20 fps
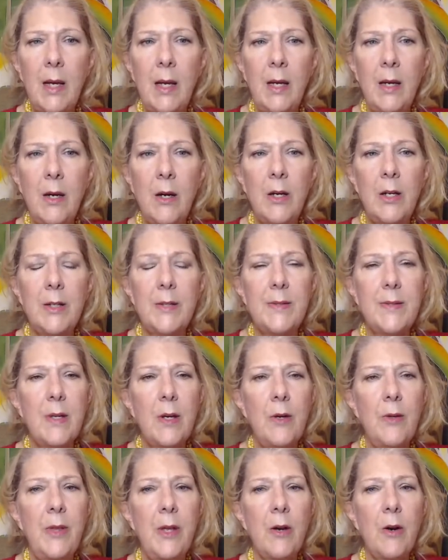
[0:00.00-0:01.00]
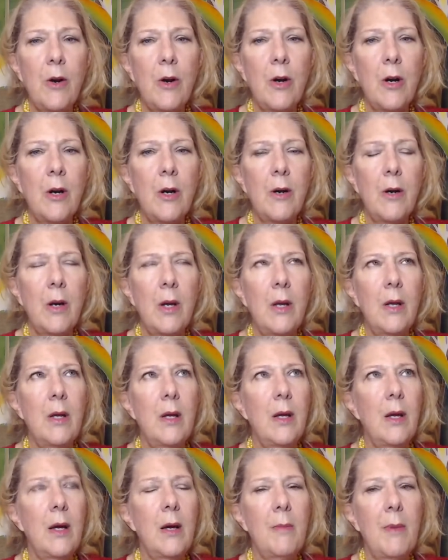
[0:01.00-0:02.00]
And also there are
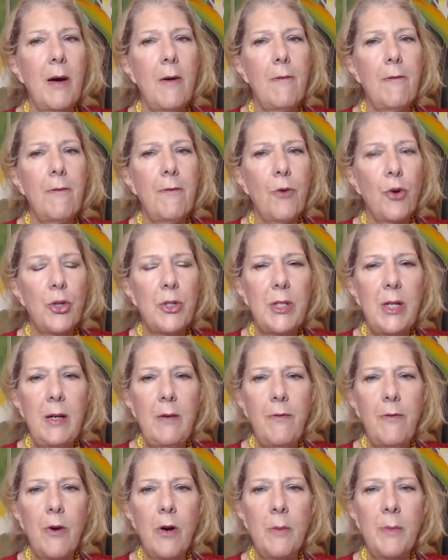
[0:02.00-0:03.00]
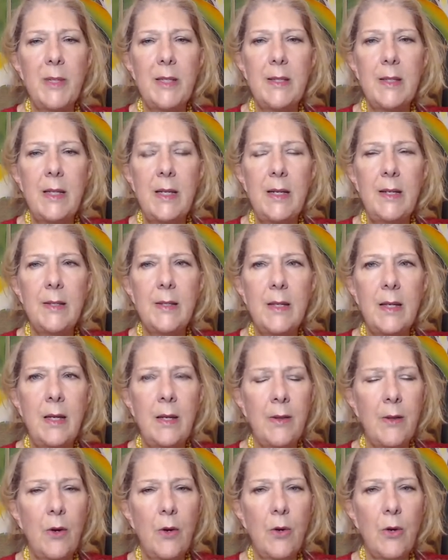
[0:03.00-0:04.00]
about 14 pharmacies
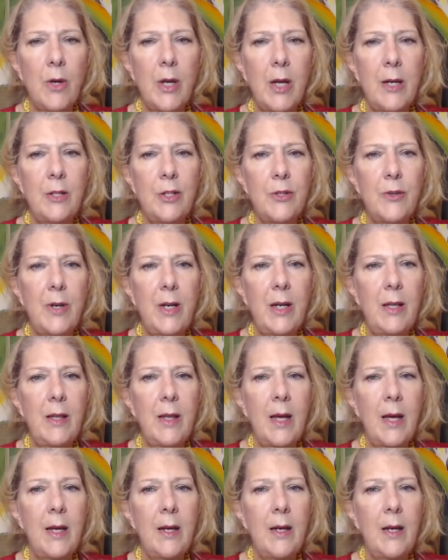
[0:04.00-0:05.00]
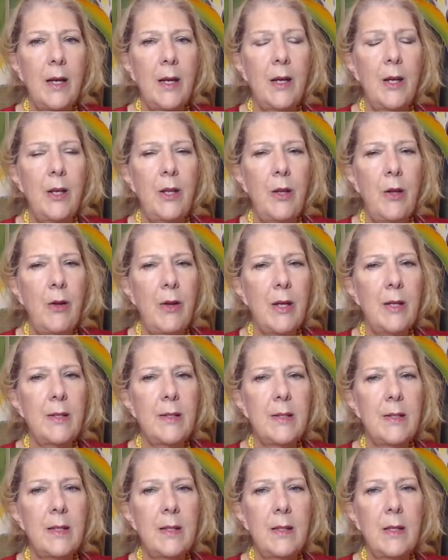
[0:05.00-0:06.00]
in the whole country that you
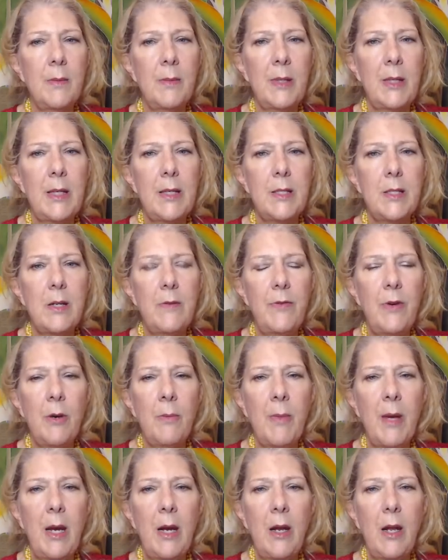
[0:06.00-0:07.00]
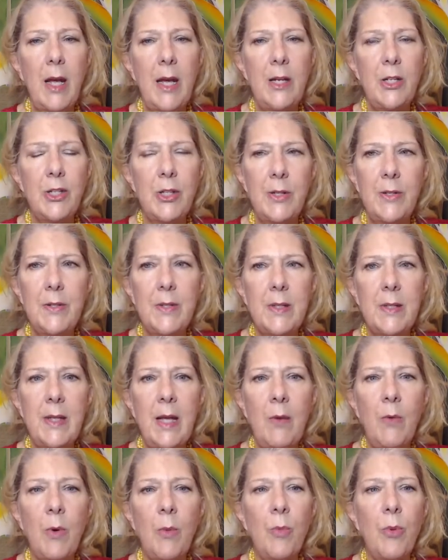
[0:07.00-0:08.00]
can send them a list of your medications
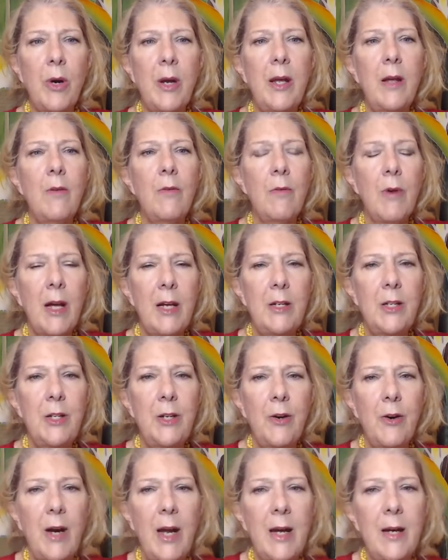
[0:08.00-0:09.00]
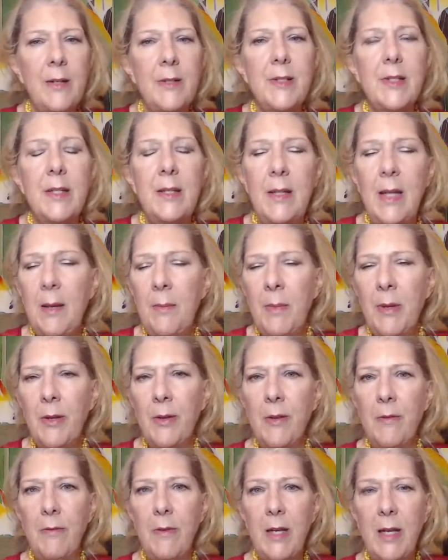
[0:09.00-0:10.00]
and they will bring it right to your house and they
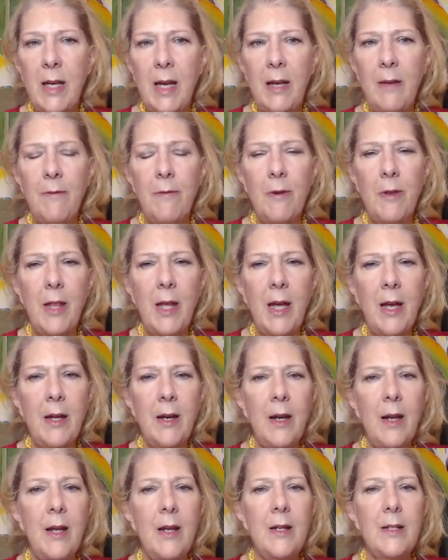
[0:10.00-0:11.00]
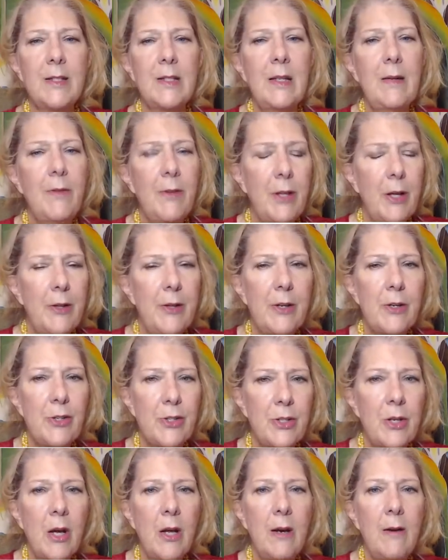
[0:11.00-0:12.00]
bill the VA for that. So even though
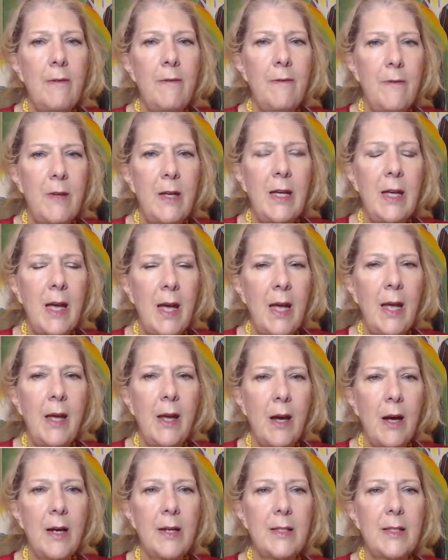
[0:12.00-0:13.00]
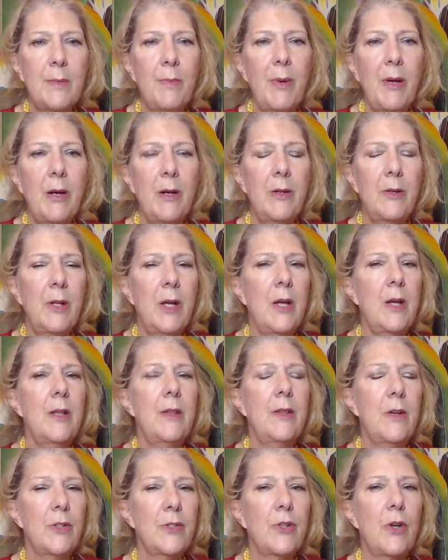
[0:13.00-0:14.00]
there's not a VA hospital,
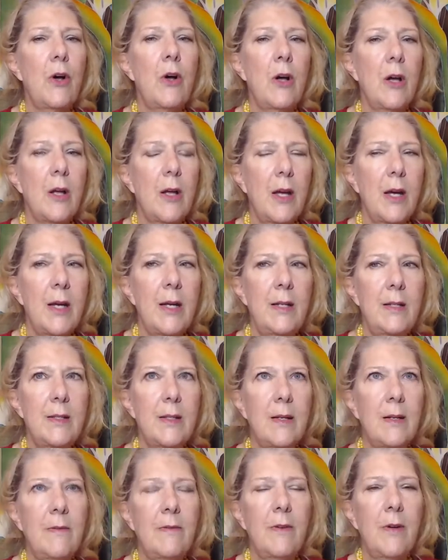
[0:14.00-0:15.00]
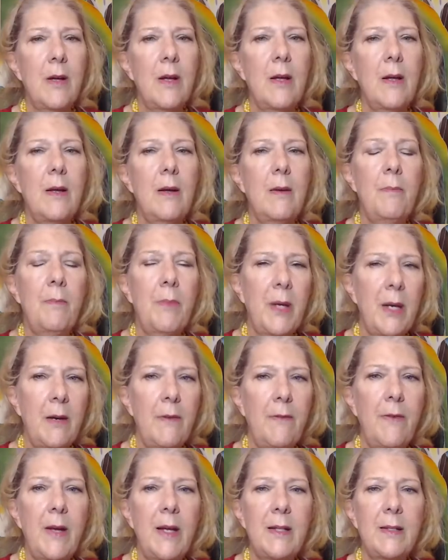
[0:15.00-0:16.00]
there's all kinds of
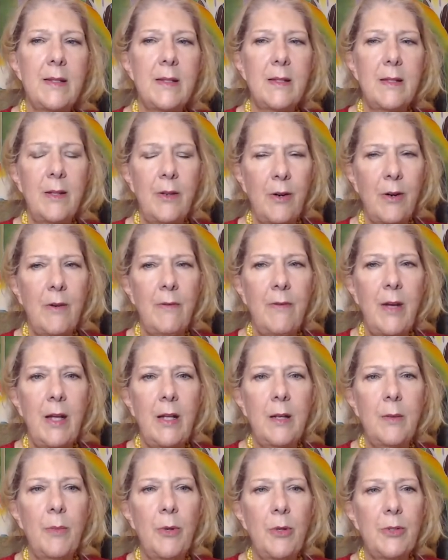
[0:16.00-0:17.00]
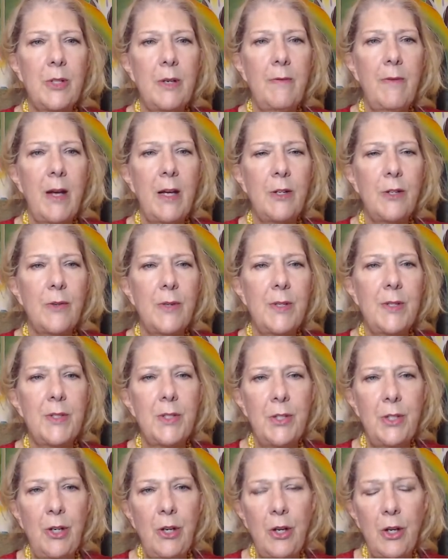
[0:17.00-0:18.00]
benefits that are available to
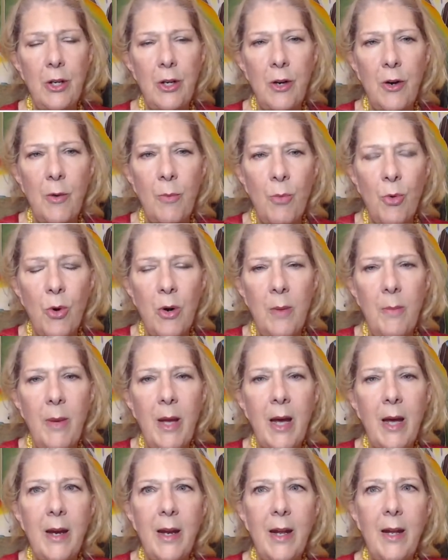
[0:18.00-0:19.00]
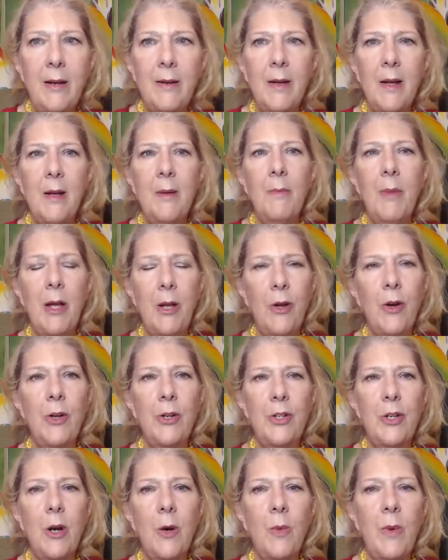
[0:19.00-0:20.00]
veterans, and you could learn more about it by
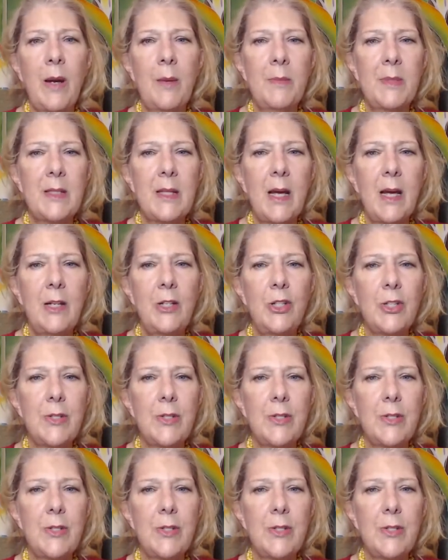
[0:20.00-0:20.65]
going to our website